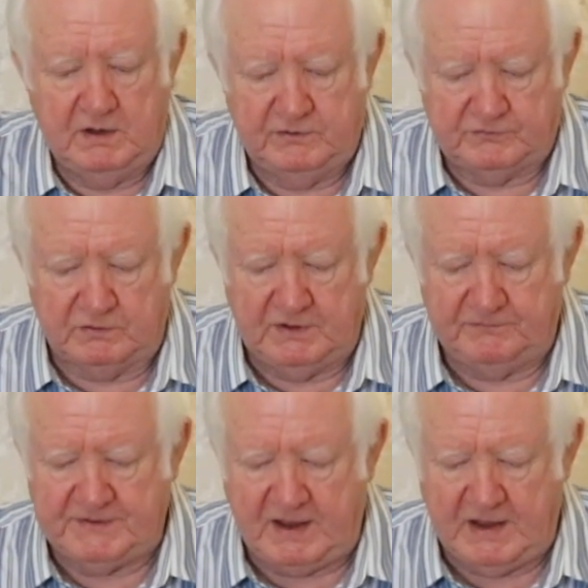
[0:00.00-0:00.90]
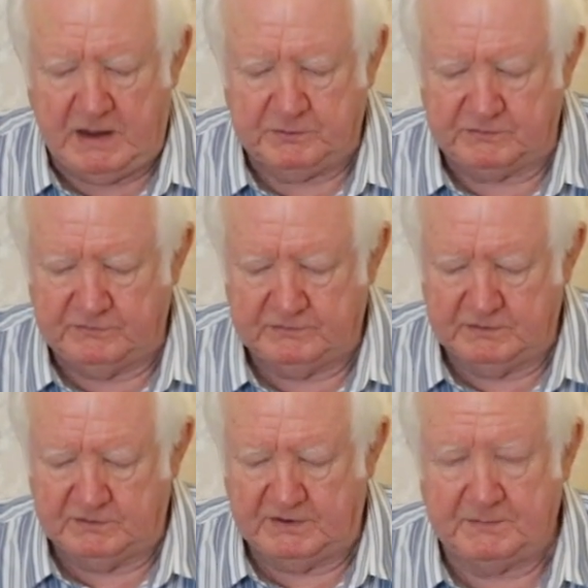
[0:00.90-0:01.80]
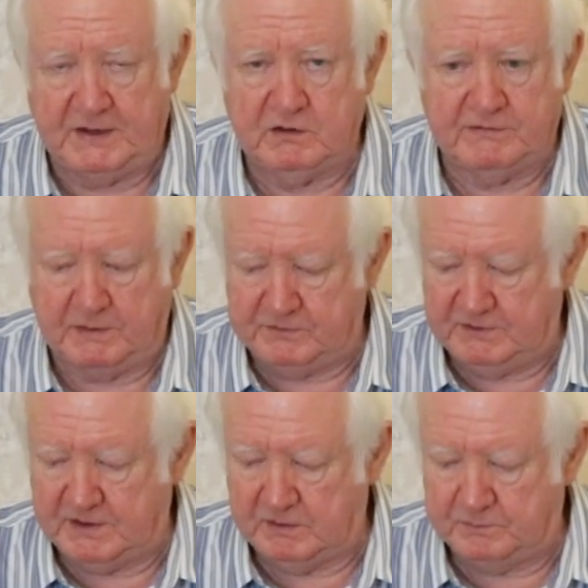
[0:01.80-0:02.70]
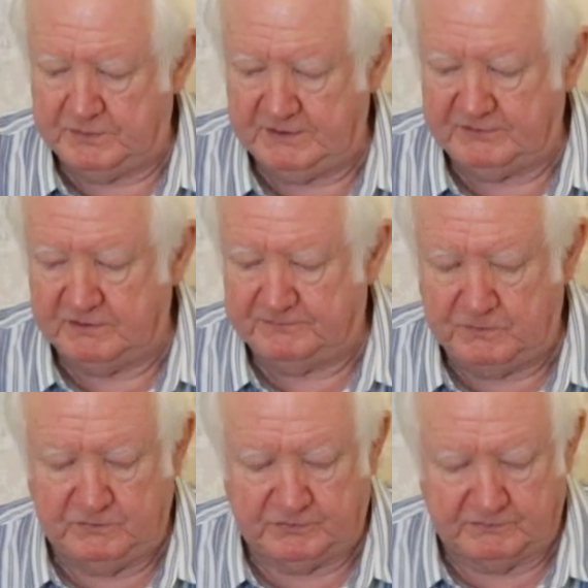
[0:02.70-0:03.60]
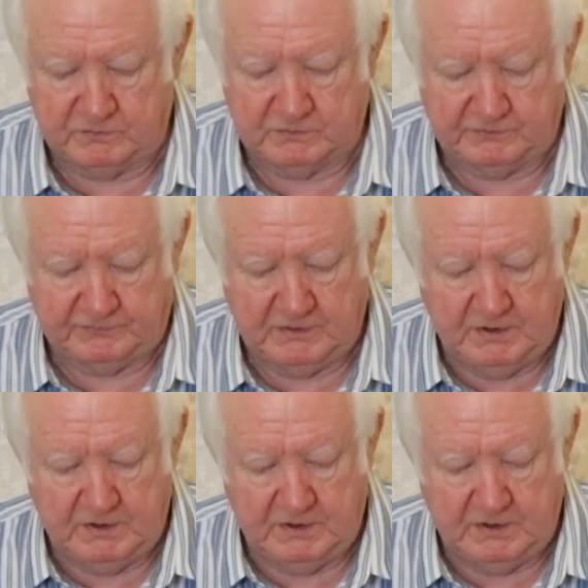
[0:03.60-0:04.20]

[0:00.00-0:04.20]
So if that happens, it may not have happened yet. I'm predicting the future, of course.